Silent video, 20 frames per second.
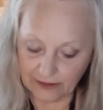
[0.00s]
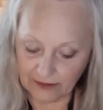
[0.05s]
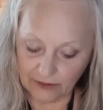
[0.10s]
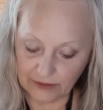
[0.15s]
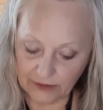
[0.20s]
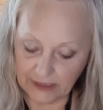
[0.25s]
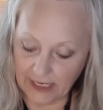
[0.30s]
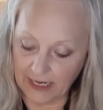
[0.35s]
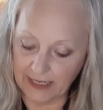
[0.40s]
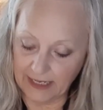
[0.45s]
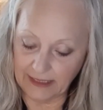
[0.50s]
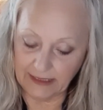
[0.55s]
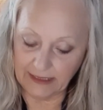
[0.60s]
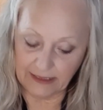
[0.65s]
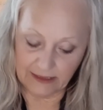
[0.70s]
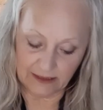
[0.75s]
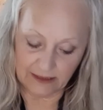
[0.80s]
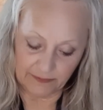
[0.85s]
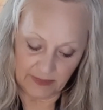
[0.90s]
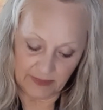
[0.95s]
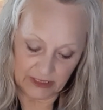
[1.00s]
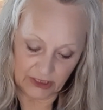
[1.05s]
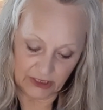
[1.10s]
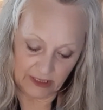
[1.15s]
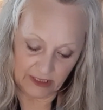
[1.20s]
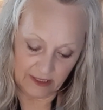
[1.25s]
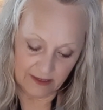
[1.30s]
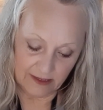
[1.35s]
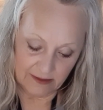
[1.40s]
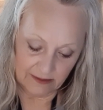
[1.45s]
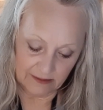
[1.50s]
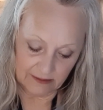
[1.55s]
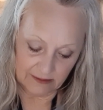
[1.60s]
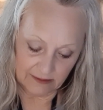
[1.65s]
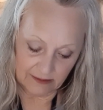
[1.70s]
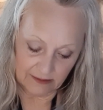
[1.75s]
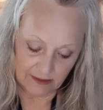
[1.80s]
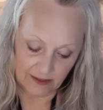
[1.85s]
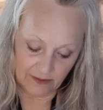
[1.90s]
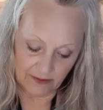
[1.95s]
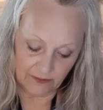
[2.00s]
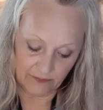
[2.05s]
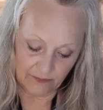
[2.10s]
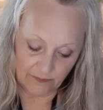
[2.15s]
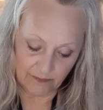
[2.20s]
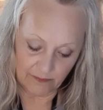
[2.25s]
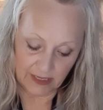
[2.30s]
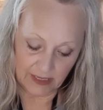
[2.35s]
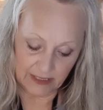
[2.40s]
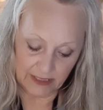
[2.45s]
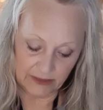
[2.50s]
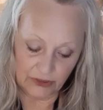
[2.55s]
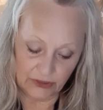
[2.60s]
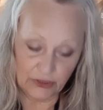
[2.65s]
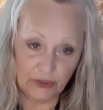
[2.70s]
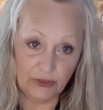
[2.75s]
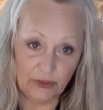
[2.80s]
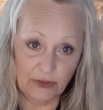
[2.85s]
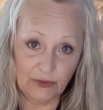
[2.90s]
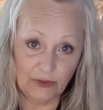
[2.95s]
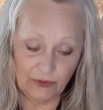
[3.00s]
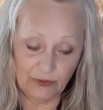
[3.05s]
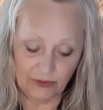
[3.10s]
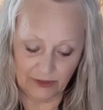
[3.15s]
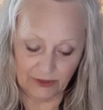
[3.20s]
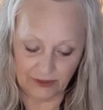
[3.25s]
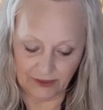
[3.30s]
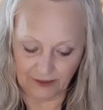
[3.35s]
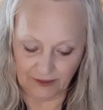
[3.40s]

tiny smidgy of my juice,